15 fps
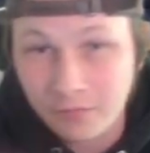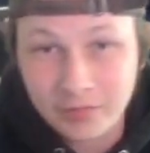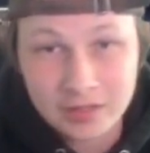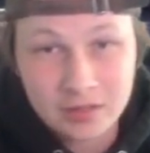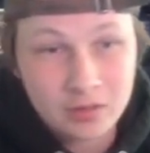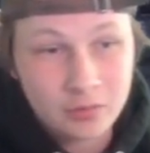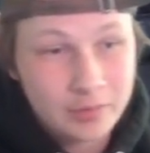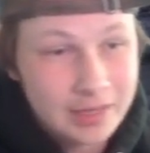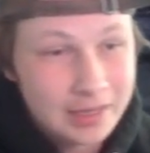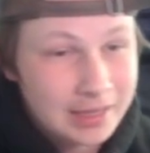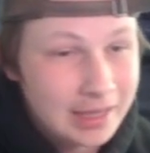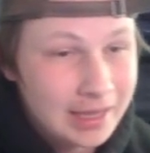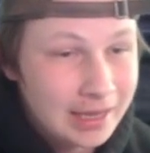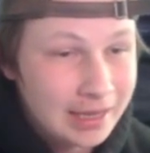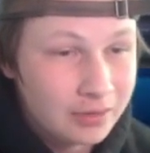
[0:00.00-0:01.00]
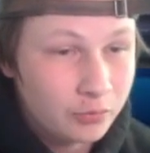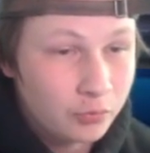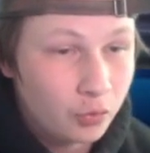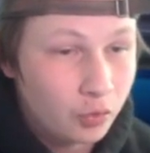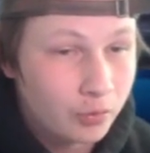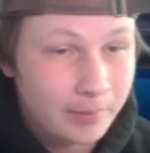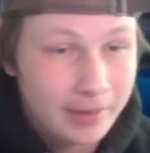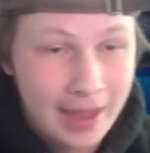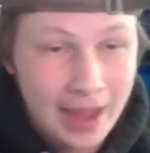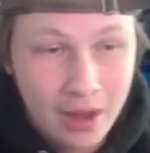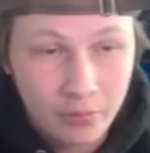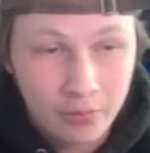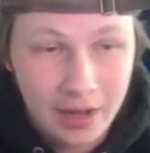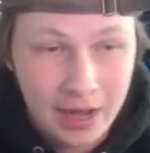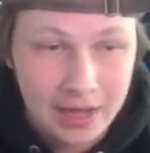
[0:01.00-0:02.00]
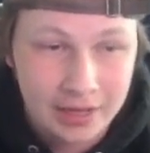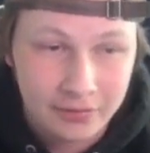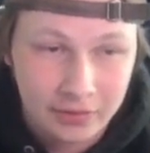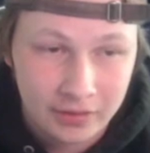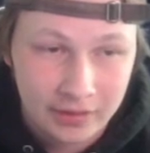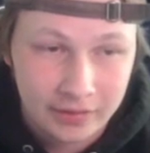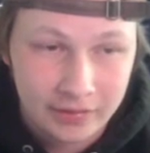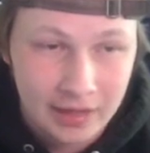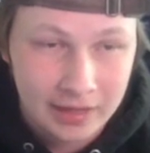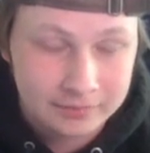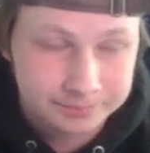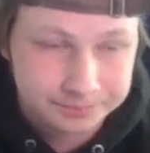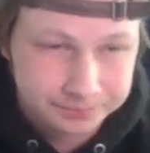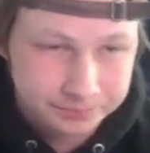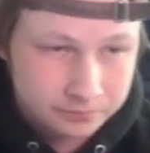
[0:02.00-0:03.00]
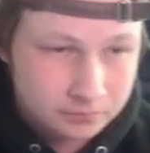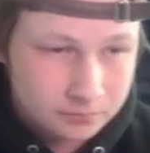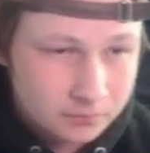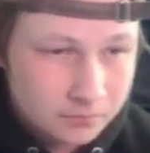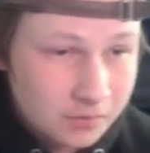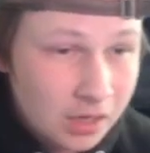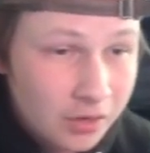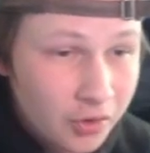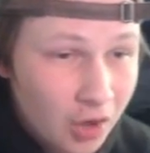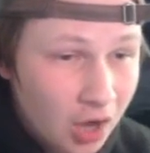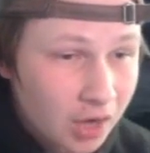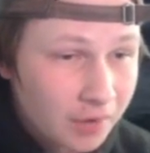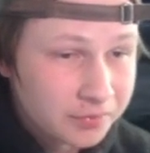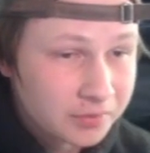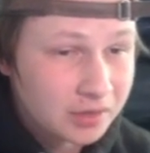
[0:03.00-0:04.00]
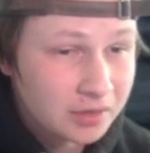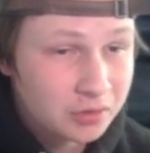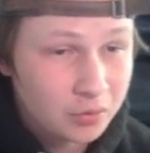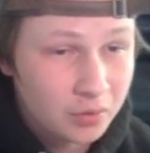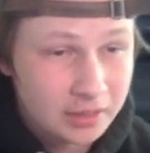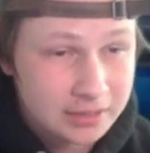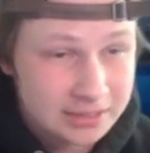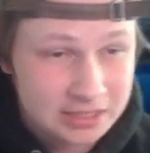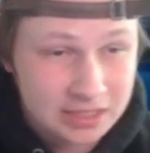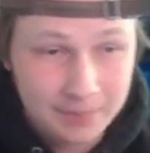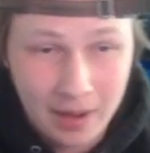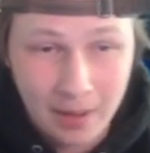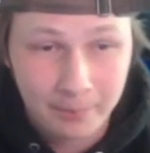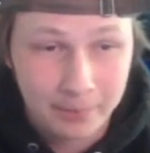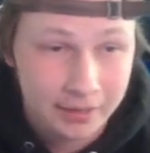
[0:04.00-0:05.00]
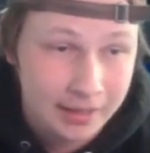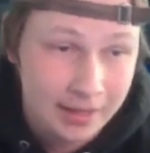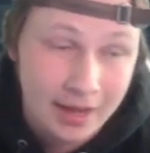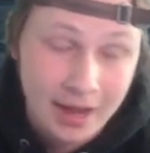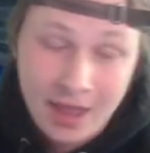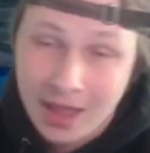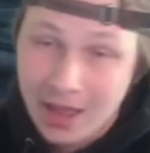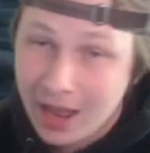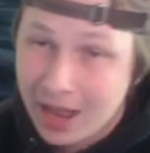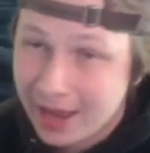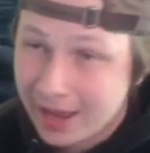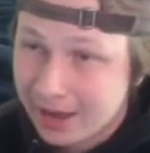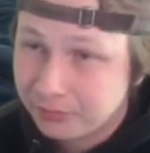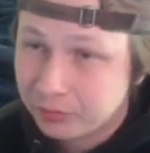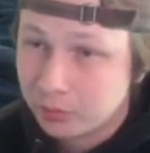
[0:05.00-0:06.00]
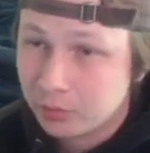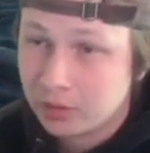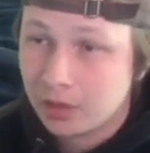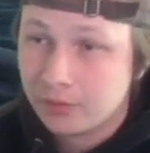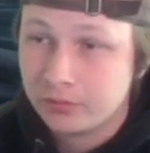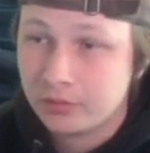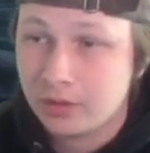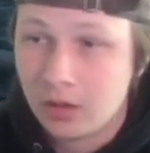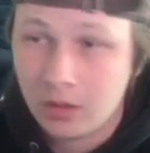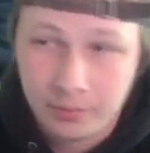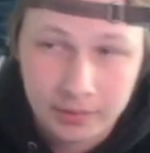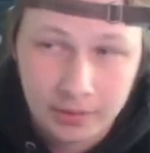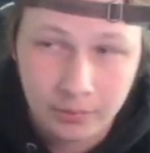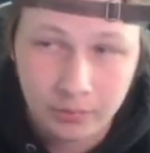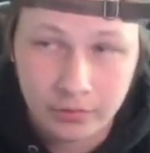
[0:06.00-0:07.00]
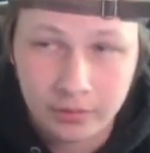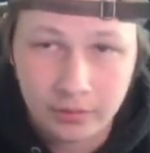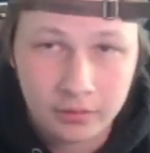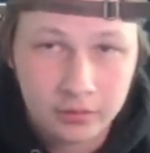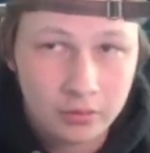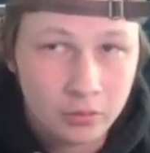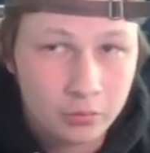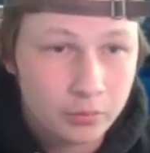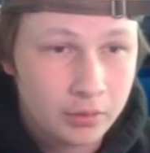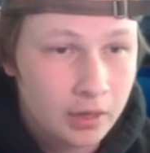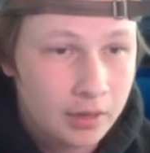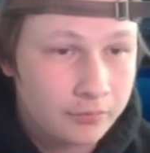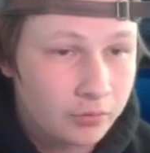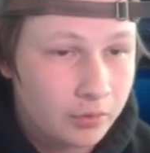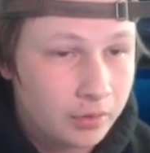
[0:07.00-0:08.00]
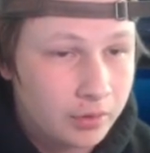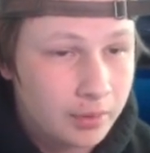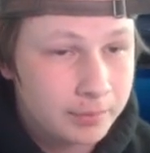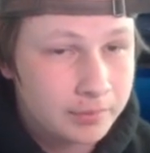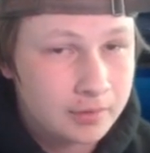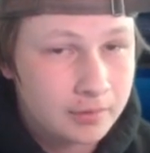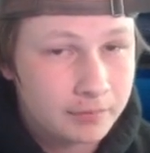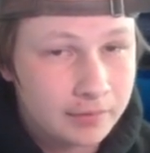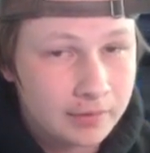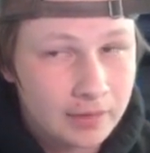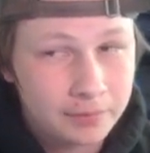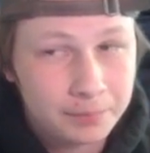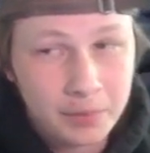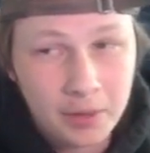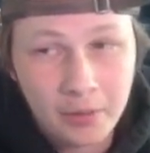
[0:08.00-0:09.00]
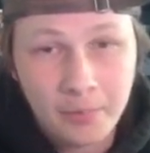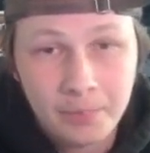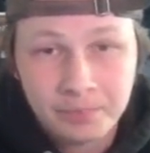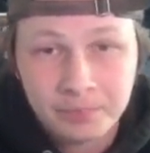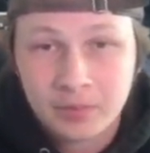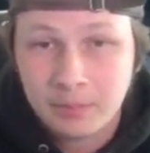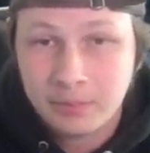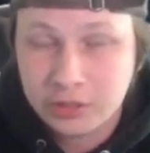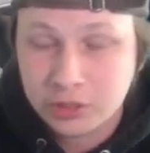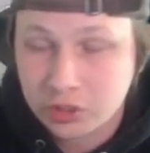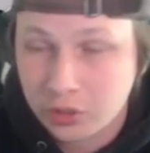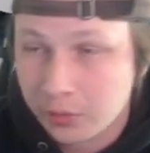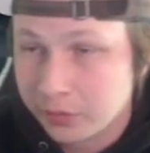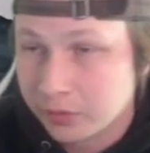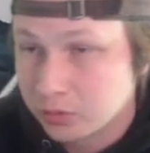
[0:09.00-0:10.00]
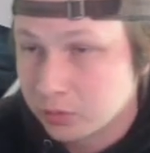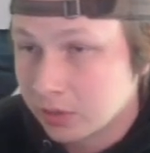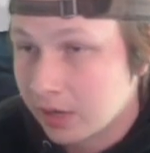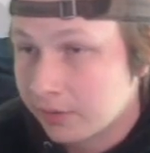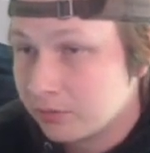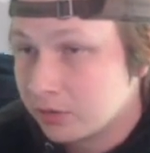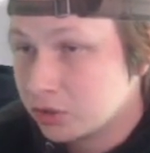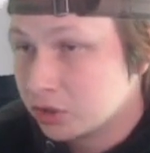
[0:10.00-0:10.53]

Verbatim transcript: Vest, so it can't roar me out, anything like that. Knockoff's gonna do a decent amount, but again, I have the recover, I'll be able to, you know, recover on up and stuff like that. Though, me showing this recover